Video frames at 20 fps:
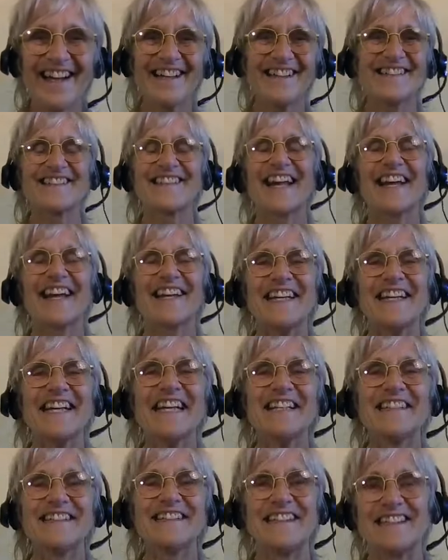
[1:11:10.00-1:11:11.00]
it's that
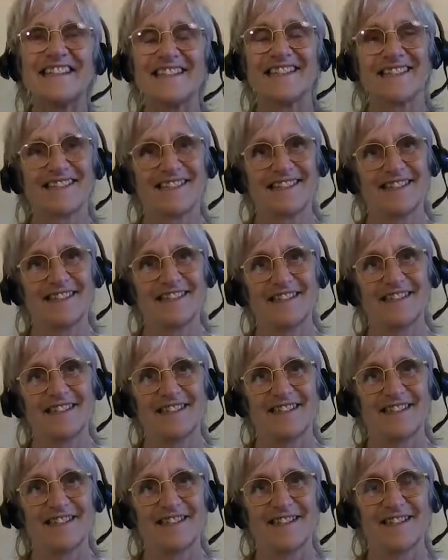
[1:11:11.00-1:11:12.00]
easy
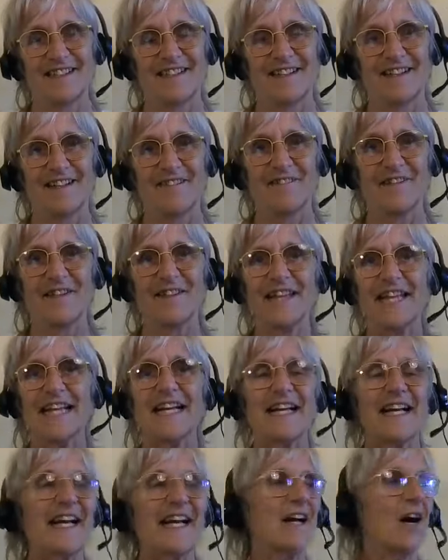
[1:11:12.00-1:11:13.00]
we
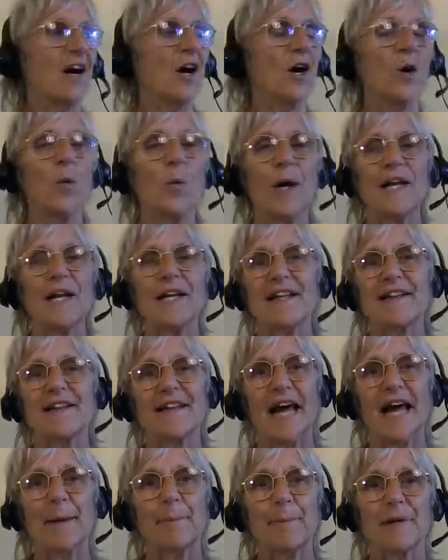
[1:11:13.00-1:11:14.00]
think like oh when this
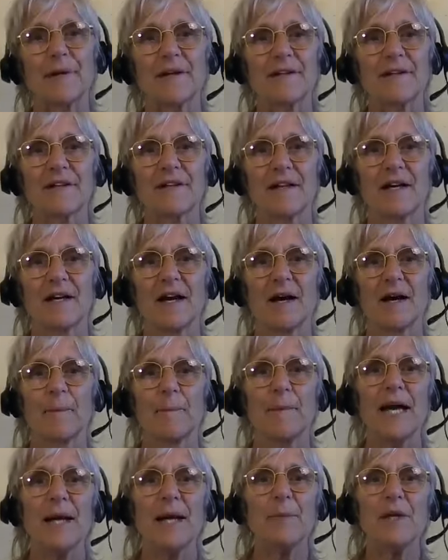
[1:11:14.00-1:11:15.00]
happened
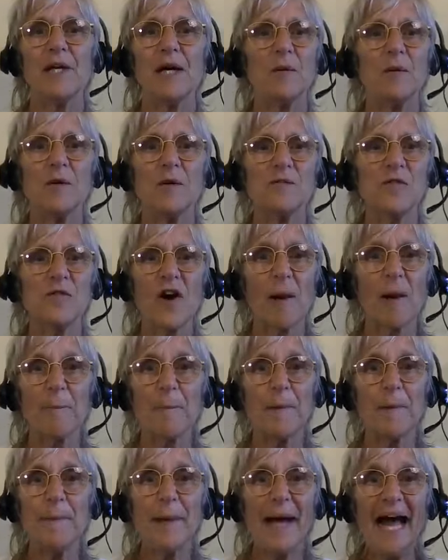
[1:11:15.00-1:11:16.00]
maybe i'll oh, rob
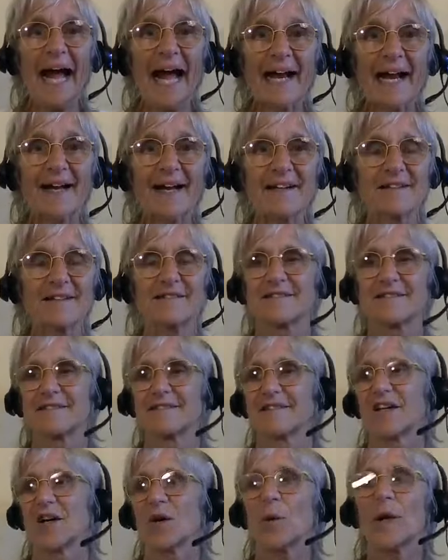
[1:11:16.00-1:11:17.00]
a bank
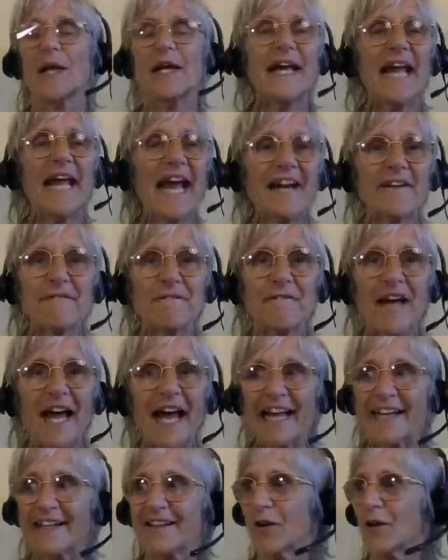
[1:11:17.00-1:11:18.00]
or we'll get
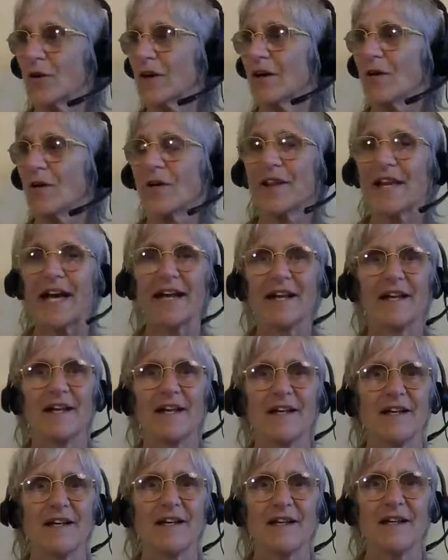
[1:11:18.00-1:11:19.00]
fat or all that
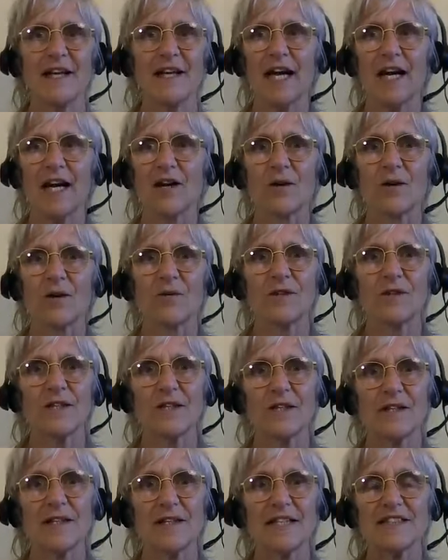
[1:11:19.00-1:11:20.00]
no you,
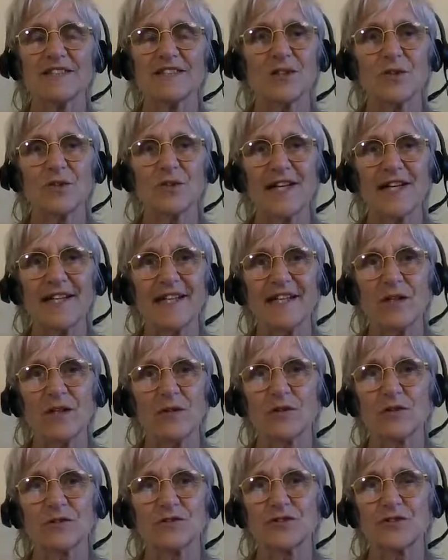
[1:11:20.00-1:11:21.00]
there's already
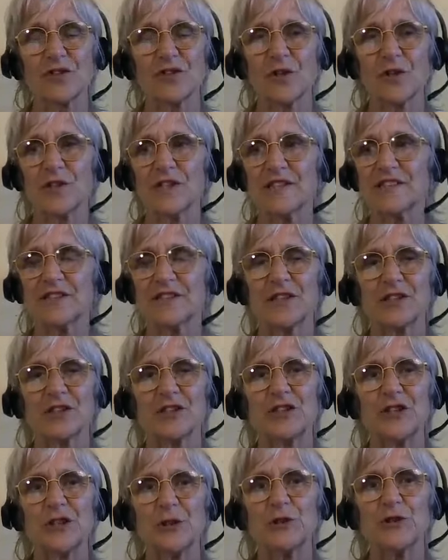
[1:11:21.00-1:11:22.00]
no control it's not
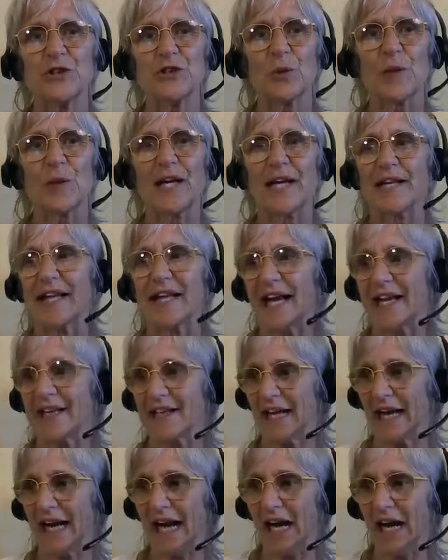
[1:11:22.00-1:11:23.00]
you doing
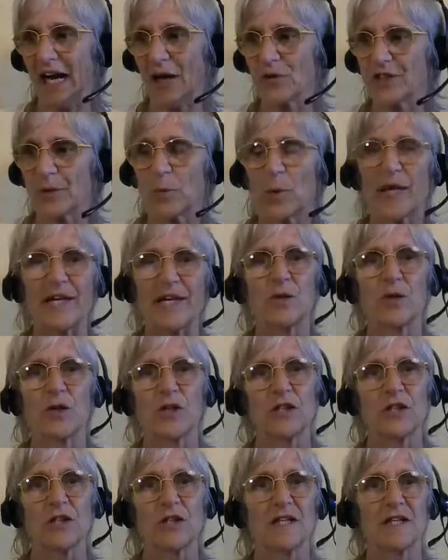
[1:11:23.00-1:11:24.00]
that how the way you
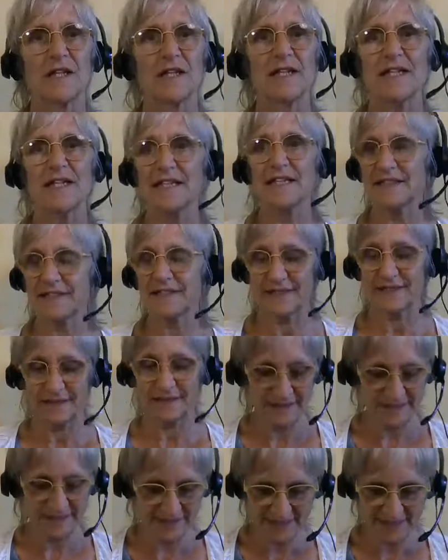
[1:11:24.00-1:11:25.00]
look it's
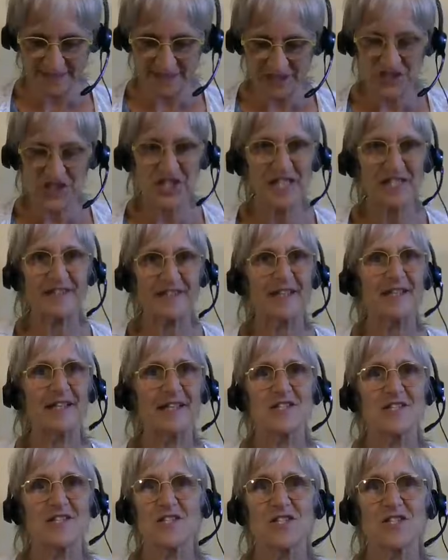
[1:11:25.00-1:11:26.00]
it's energetic
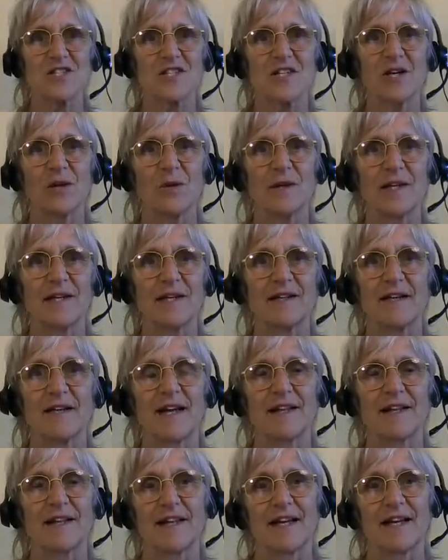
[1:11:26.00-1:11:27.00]
it's just going
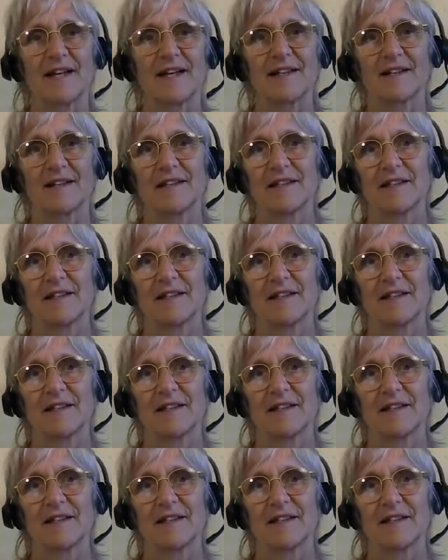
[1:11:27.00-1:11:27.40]
like that